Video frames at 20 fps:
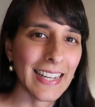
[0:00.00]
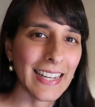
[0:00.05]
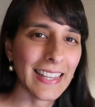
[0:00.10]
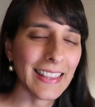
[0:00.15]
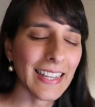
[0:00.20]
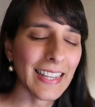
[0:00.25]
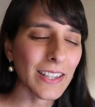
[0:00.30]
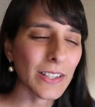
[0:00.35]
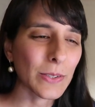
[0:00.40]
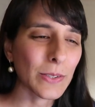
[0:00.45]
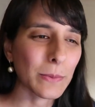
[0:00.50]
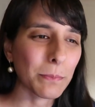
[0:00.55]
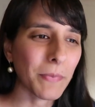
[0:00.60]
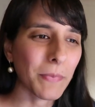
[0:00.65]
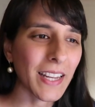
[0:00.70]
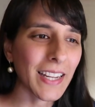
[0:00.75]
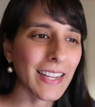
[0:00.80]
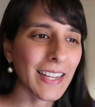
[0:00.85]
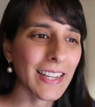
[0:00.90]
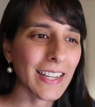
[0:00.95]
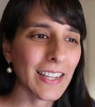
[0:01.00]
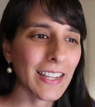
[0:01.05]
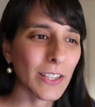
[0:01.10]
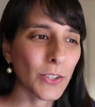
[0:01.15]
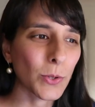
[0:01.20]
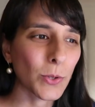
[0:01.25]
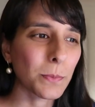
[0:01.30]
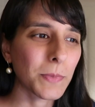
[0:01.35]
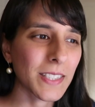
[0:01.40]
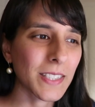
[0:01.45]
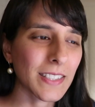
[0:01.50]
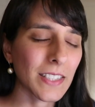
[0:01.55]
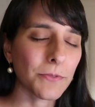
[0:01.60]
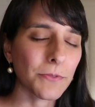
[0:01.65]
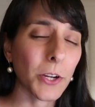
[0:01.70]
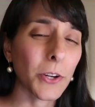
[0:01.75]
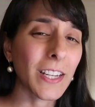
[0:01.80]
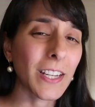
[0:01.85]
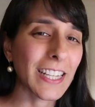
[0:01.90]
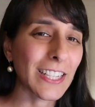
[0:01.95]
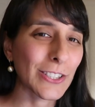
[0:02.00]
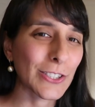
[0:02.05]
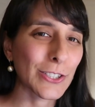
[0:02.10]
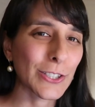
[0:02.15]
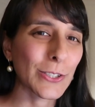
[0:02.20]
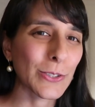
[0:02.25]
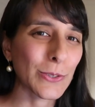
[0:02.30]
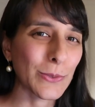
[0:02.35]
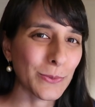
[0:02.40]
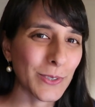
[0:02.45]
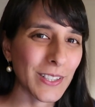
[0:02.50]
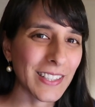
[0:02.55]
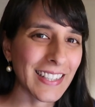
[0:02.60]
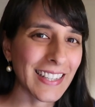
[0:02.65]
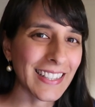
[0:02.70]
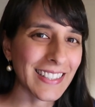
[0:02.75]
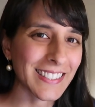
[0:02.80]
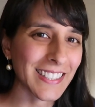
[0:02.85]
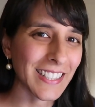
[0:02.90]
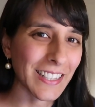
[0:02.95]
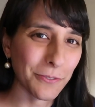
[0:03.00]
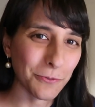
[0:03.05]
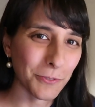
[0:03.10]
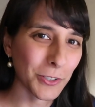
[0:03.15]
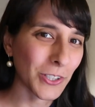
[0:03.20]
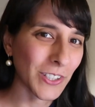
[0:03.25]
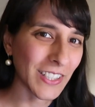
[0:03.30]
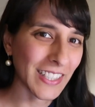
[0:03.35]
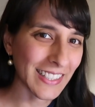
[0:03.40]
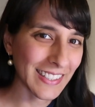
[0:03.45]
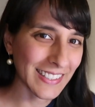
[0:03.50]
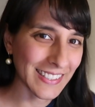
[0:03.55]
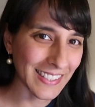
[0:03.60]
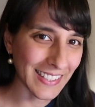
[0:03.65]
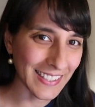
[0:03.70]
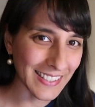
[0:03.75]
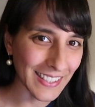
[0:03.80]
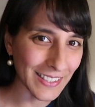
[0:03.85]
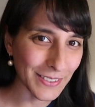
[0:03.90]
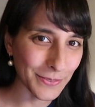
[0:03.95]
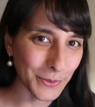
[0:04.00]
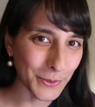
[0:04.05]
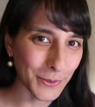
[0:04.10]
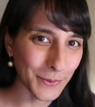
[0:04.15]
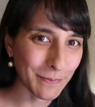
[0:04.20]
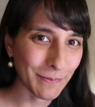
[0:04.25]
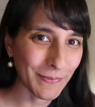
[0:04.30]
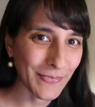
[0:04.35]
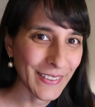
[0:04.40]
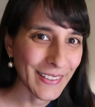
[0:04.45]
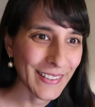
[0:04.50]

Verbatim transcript: And that could make your business very in tune with nature and very successful,